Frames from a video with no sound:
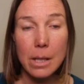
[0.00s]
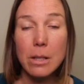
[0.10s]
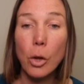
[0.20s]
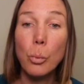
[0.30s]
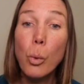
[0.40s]

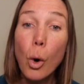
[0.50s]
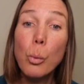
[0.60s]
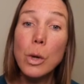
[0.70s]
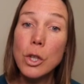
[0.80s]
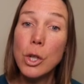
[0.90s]
So what
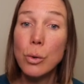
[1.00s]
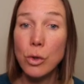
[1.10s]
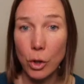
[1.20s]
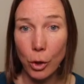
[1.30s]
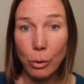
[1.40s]
would you
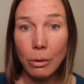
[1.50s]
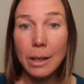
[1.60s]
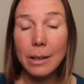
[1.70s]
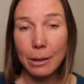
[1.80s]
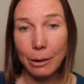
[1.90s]
do
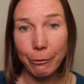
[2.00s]
if